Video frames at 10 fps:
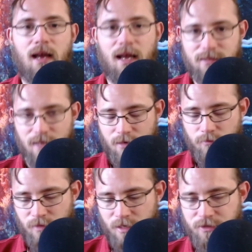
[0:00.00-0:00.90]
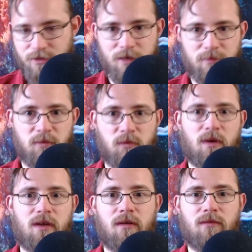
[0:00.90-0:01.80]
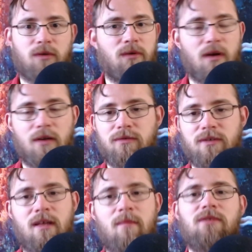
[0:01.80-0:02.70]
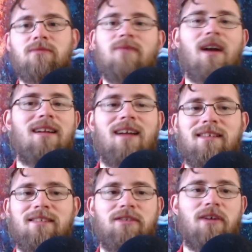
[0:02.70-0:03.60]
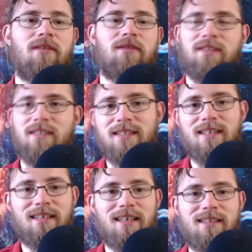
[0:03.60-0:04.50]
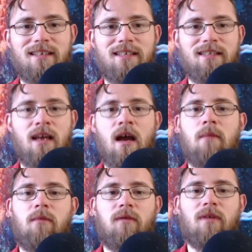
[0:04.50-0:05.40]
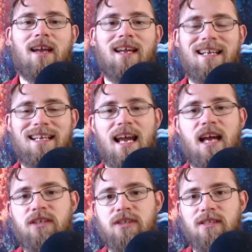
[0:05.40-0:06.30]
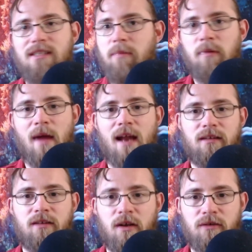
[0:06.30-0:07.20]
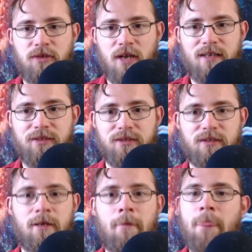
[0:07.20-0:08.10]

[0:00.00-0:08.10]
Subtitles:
It's like relationships between two countries. They must recognize each other as distinct entities before they can engage in diplomatic negotiations.